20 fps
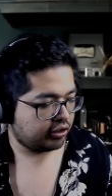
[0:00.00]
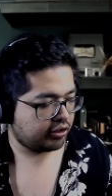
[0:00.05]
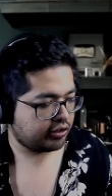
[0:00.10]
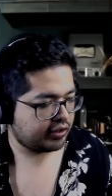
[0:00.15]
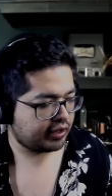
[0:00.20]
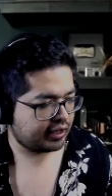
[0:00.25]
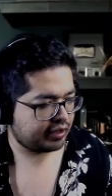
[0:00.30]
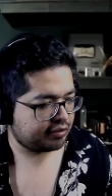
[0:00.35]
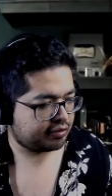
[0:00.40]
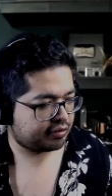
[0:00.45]
Are
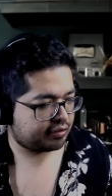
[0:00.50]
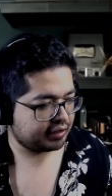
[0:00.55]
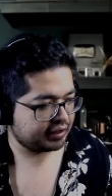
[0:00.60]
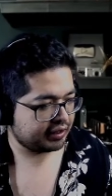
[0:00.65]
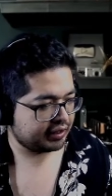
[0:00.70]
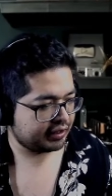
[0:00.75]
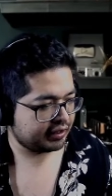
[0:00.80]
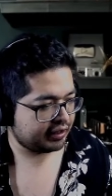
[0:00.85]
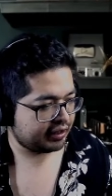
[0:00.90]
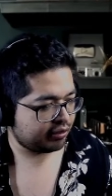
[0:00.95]
you guys
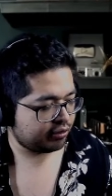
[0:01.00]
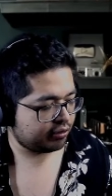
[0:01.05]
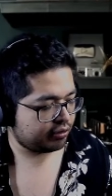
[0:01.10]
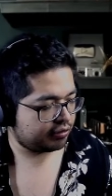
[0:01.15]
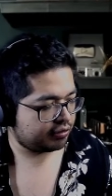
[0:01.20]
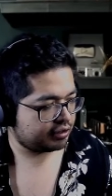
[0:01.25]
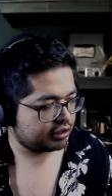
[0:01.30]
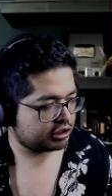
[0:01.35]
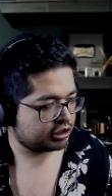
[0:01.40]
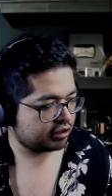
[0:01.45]
seeing that,
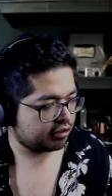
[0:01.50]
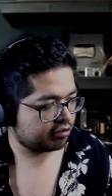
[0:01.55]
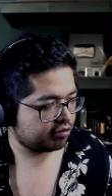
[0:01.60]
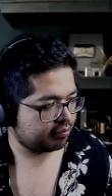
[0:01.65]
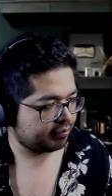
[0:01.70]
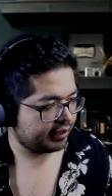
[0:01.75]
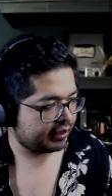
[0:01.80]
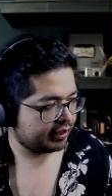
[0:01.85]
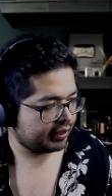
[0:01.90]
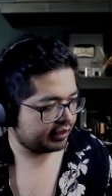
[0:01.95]
or is it
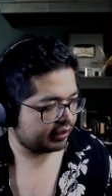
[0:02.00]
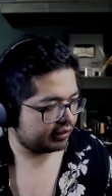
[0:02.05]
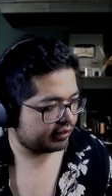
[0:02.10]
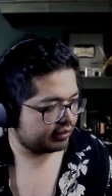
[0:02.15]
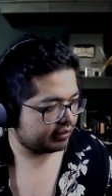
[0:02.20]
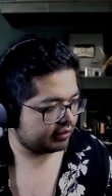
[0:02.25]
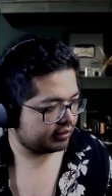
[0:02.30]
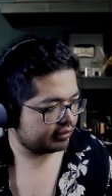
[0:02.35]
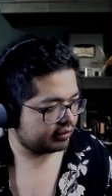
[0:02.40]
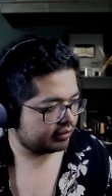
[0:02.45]
just me?